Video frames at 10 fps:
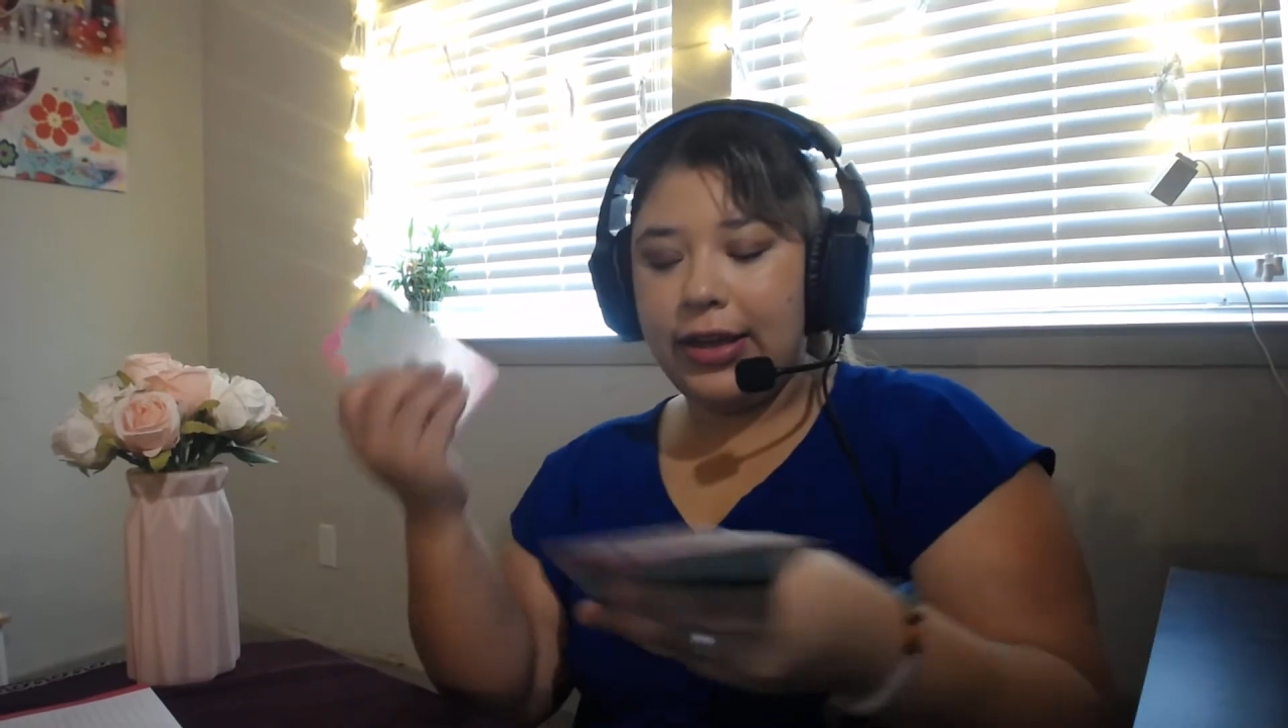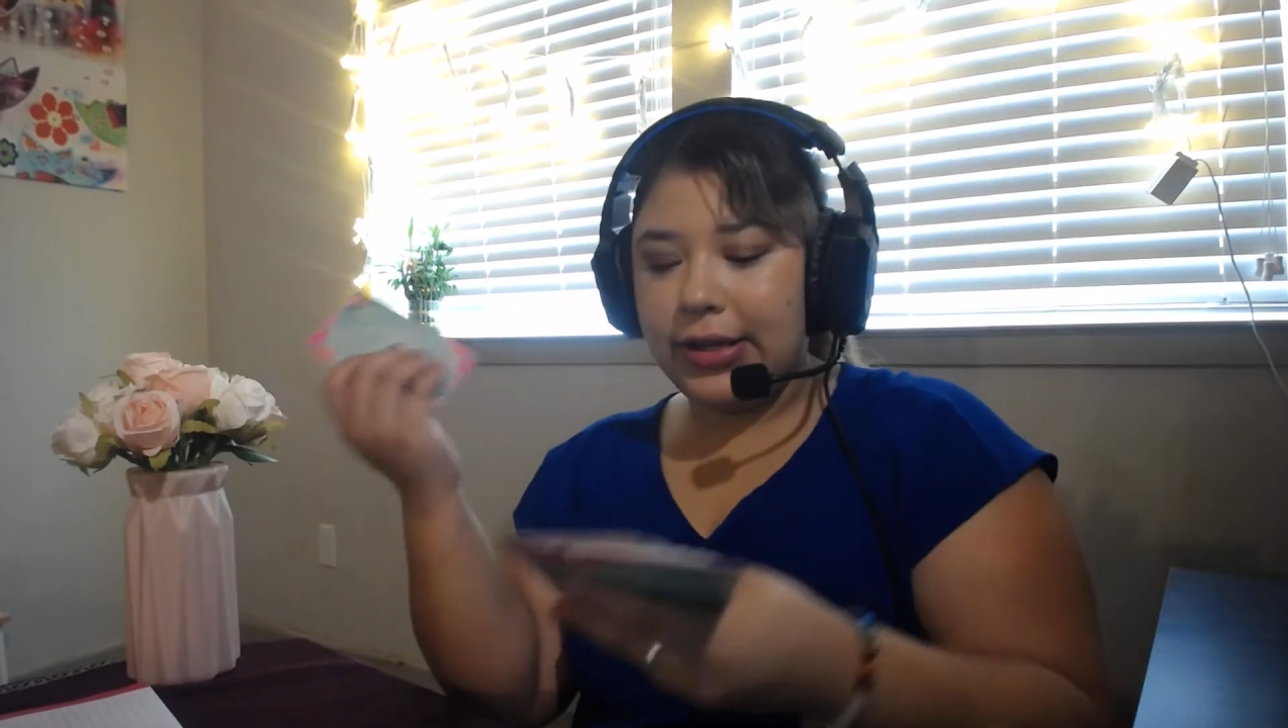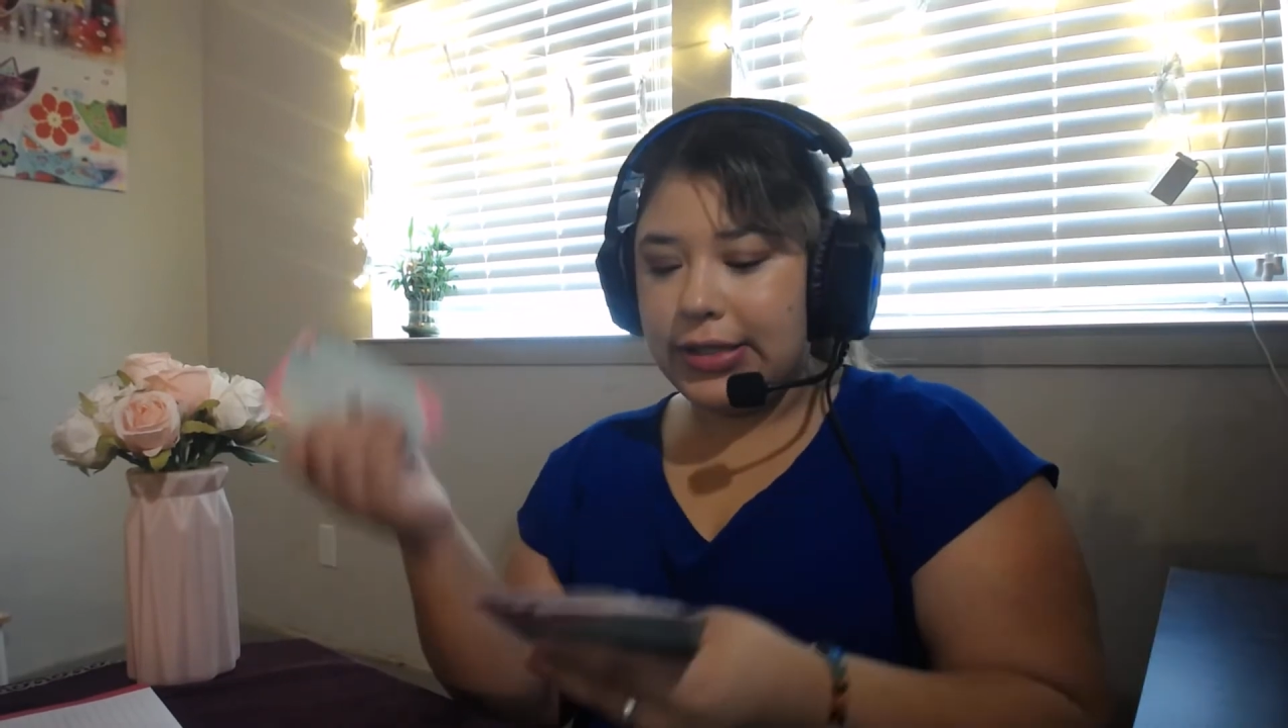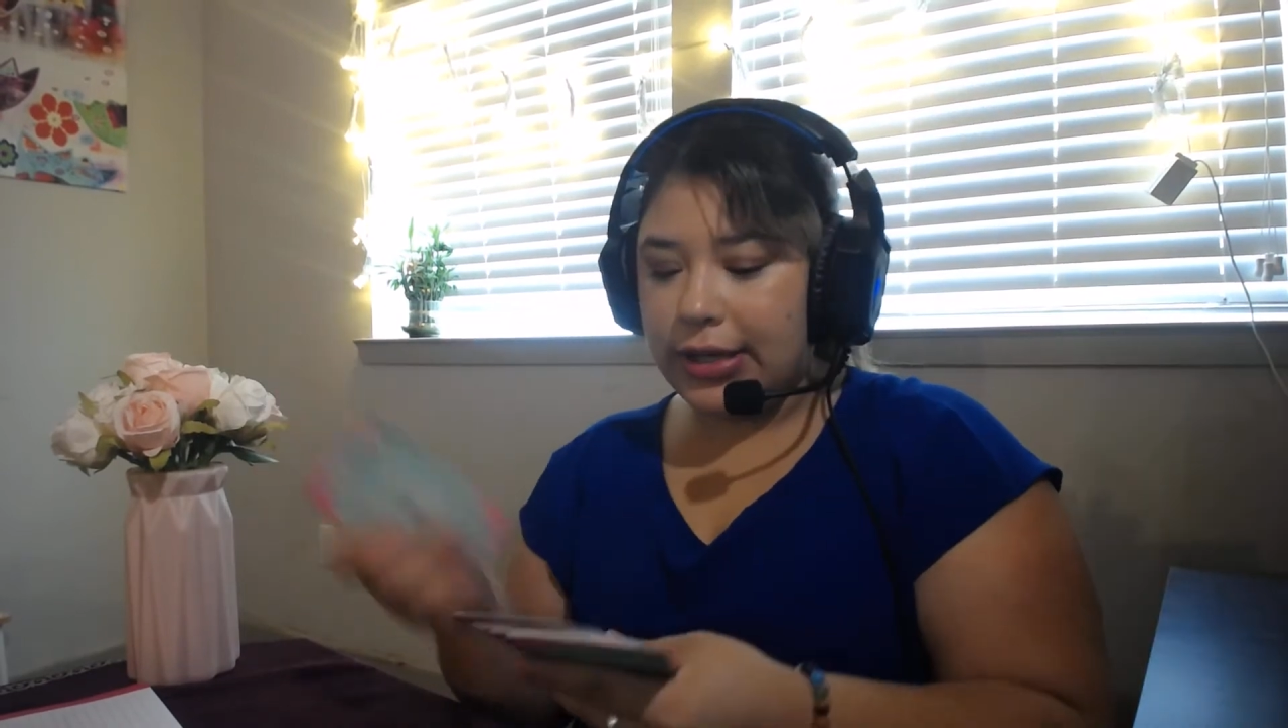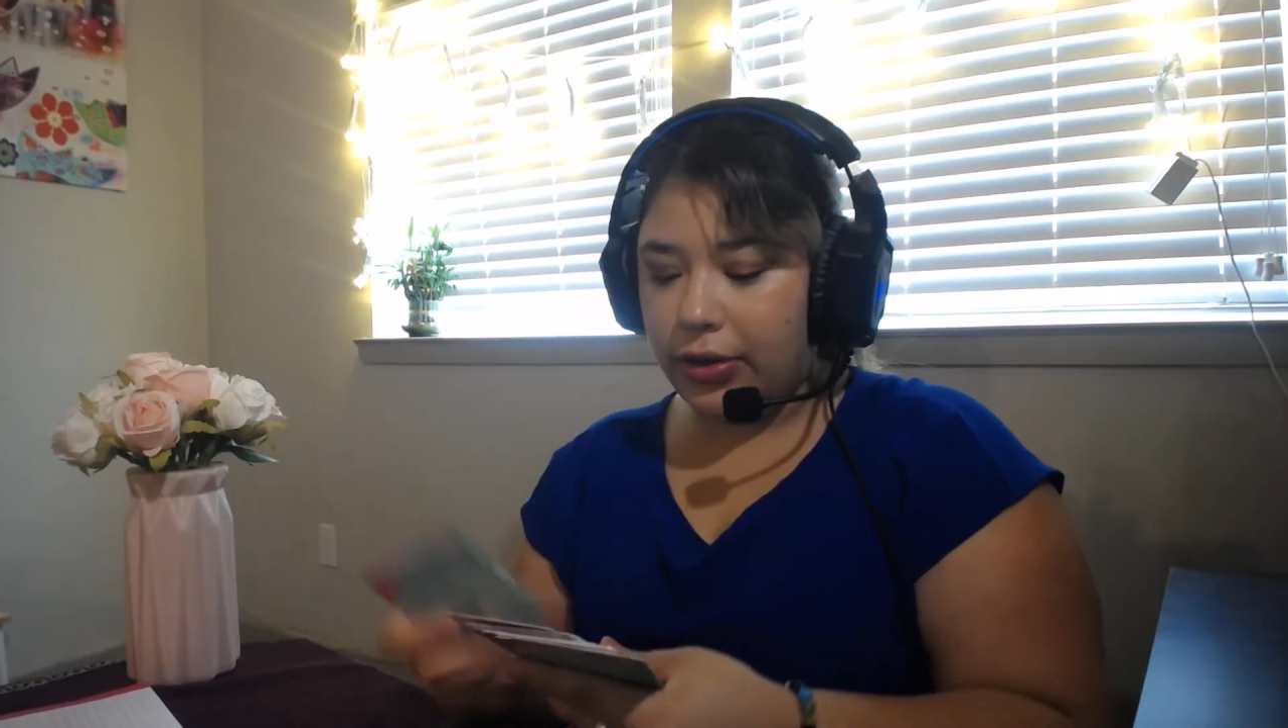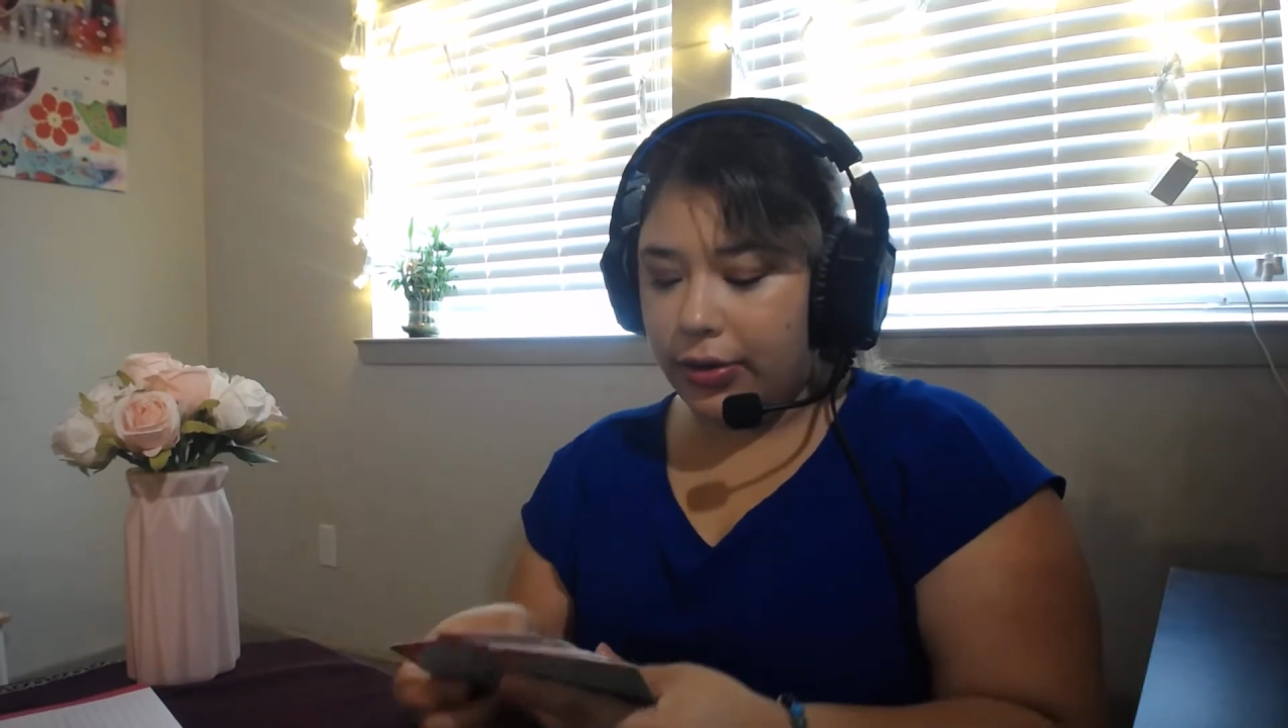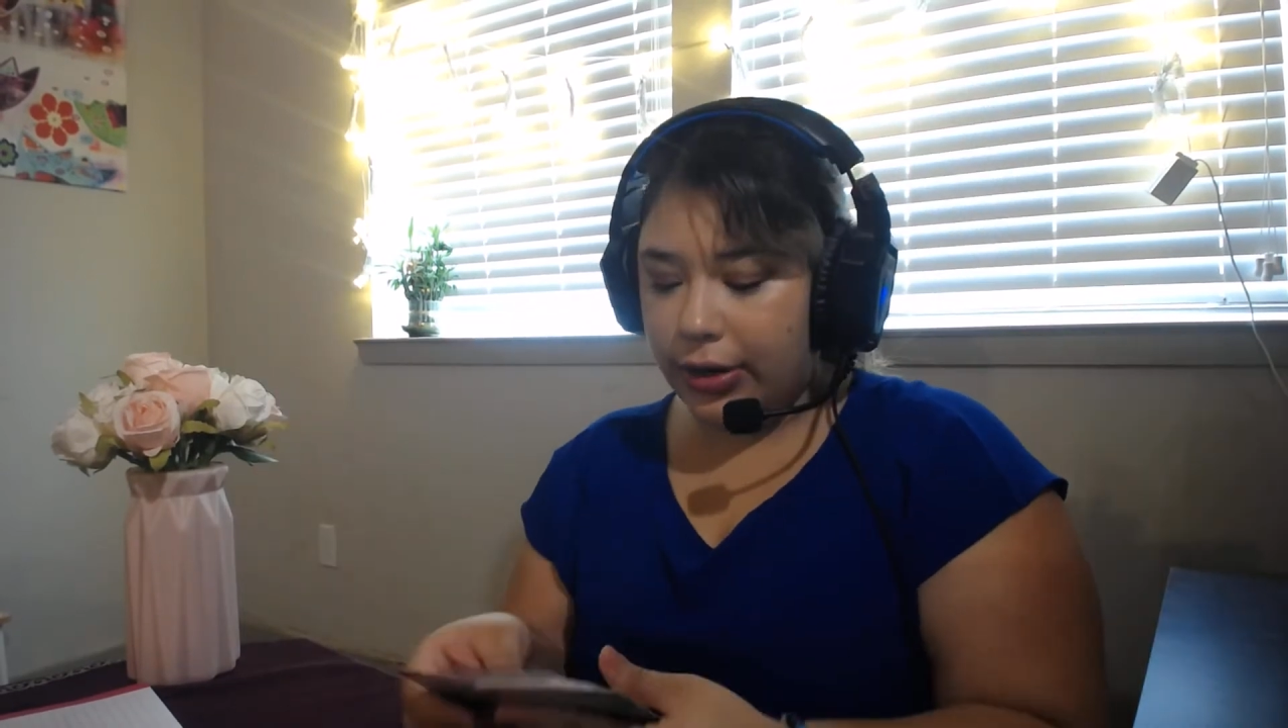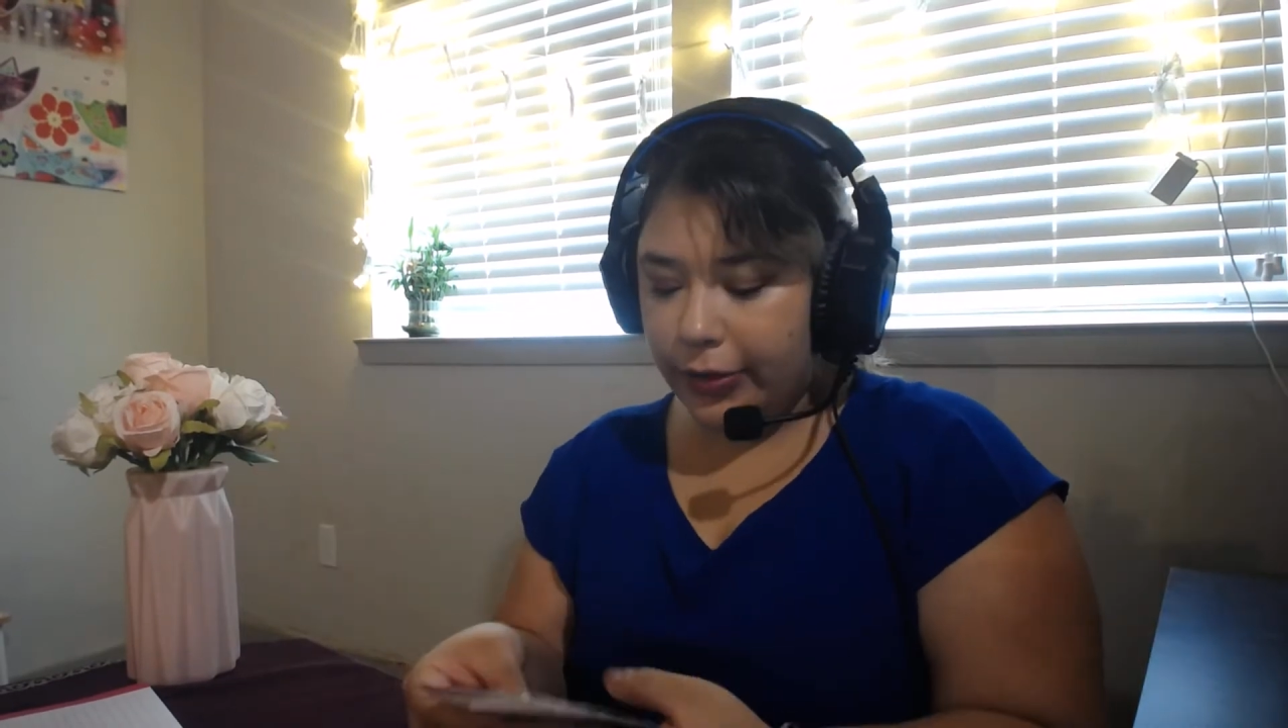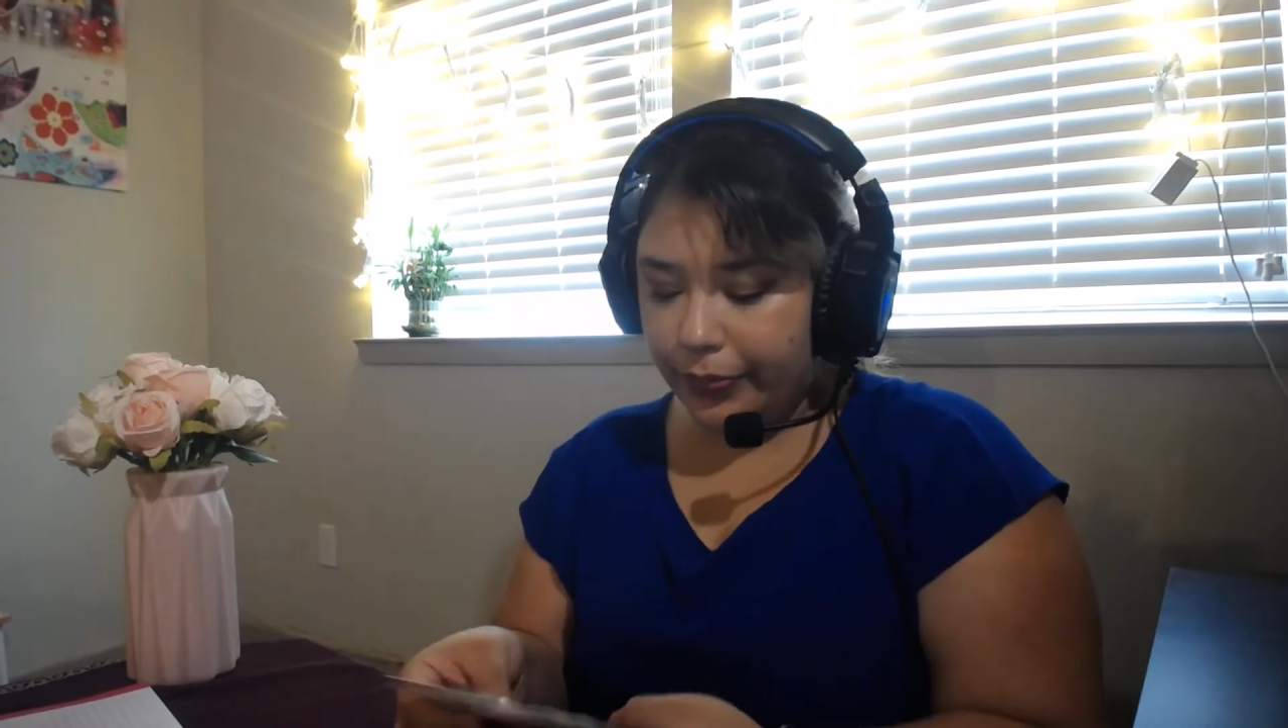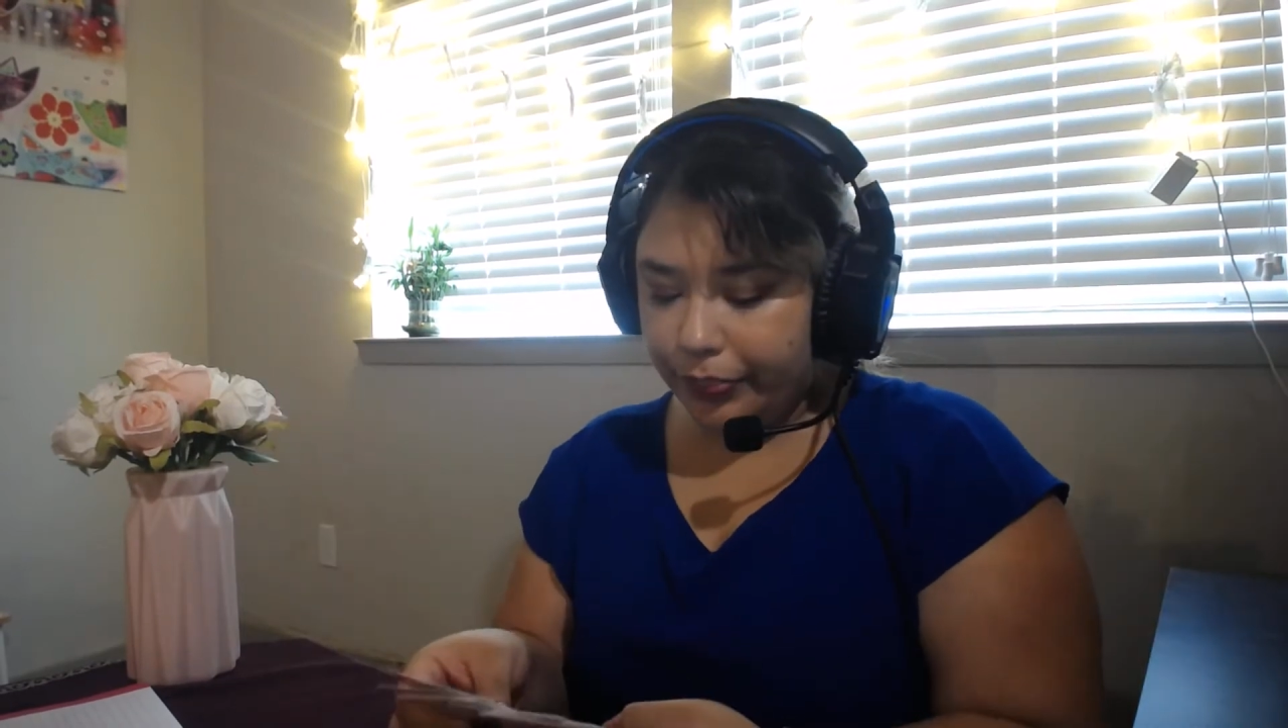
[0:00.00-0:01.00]

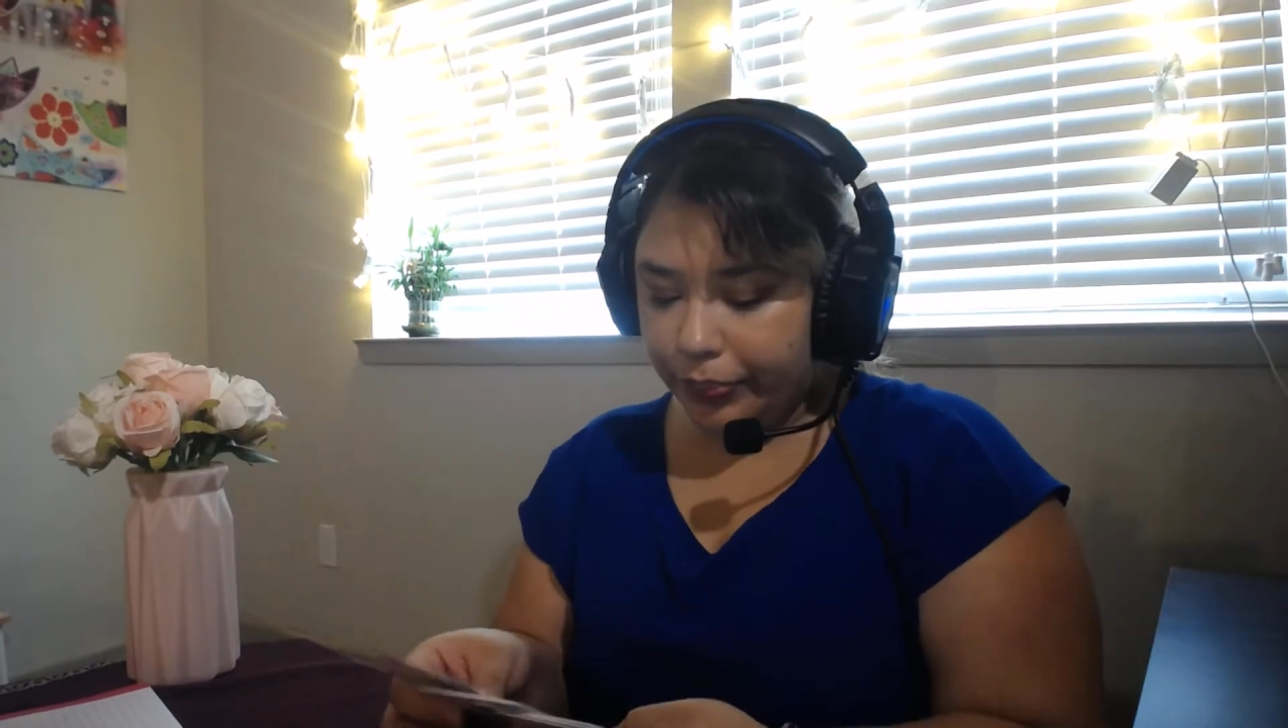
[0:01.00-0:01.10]
etc.